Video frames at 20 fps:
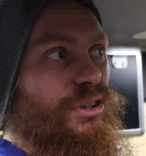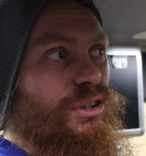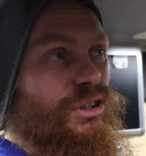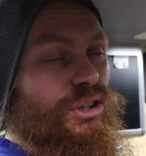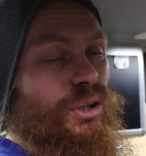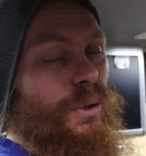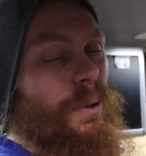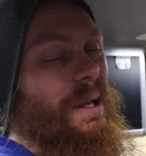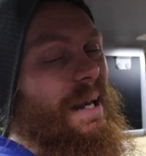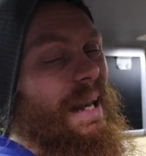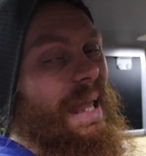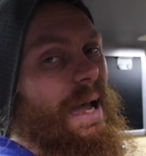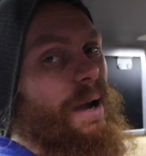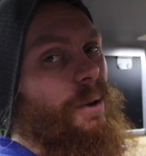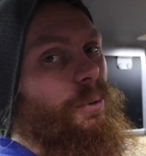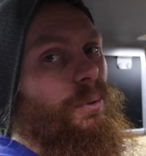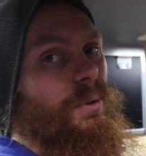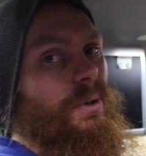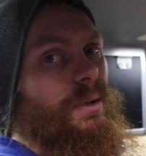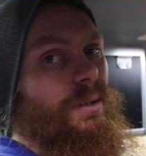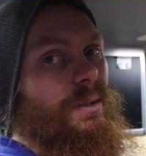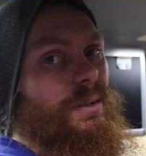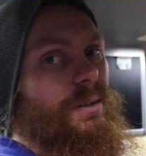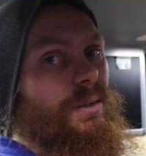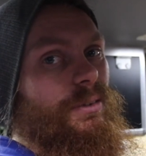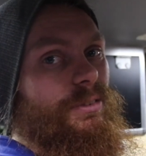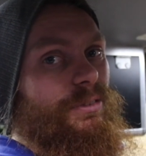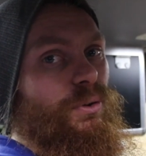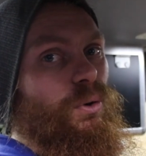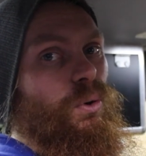do allow
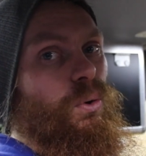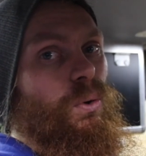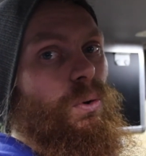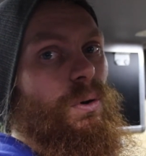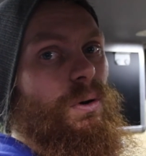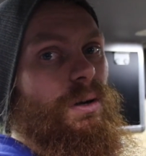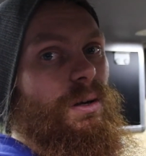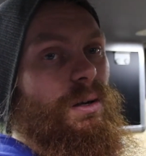for